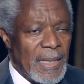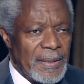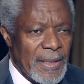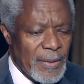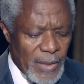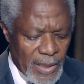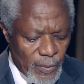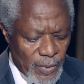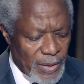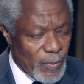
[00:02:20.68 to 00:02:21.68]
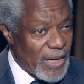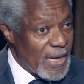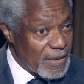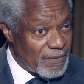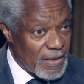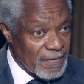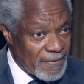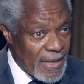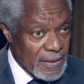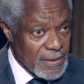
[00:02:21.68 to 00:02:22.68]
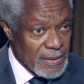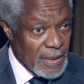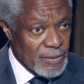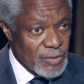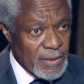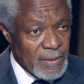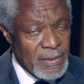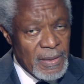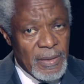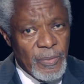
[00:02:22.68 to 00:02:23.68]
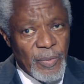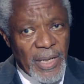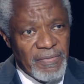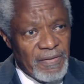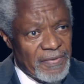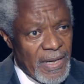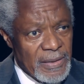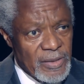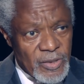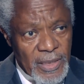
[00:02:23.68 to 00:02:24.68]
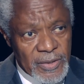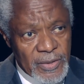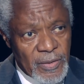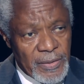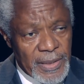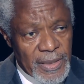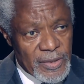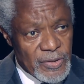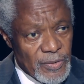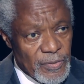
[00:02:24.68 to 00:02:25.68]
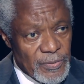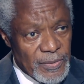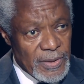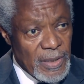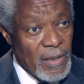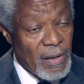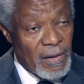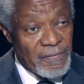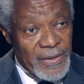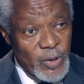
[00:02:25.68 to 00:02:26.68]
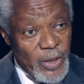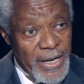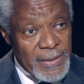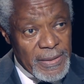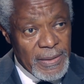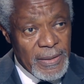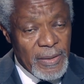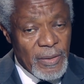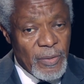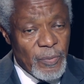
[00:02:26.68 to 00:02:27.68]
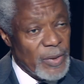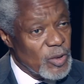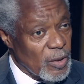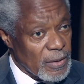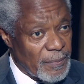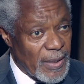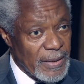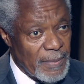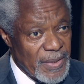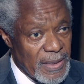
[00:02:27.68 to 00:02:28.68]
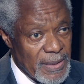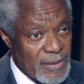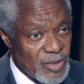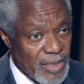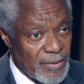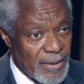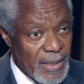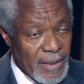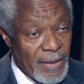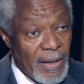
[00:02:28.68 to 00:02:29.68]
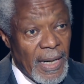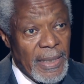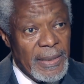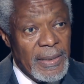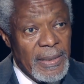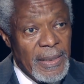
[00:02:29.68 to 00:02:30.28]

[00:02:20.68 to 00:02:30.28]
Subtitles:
I think we had a very frank discussion. We have a frank discussion on the issues of Ukraine. We talked about the Middle East, Syria, Iraq,